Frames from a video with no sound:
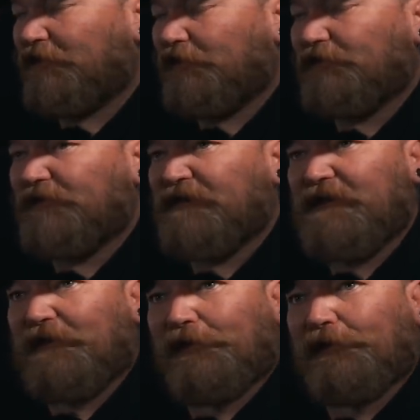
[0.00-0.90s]
early,
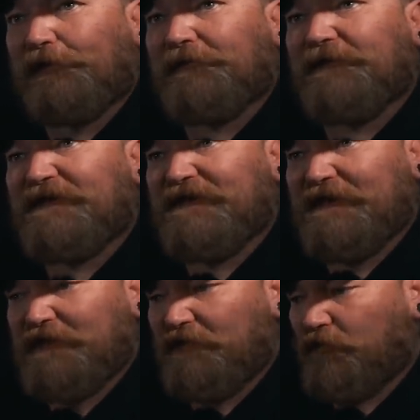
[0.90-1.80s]

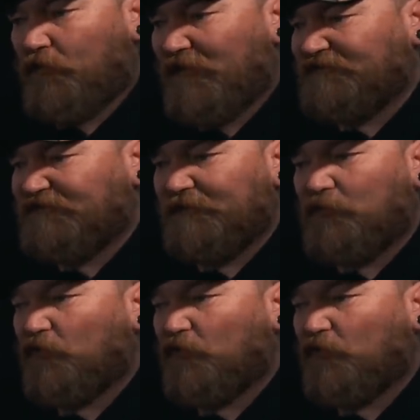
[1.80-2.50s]
early Wednesday Hump morning.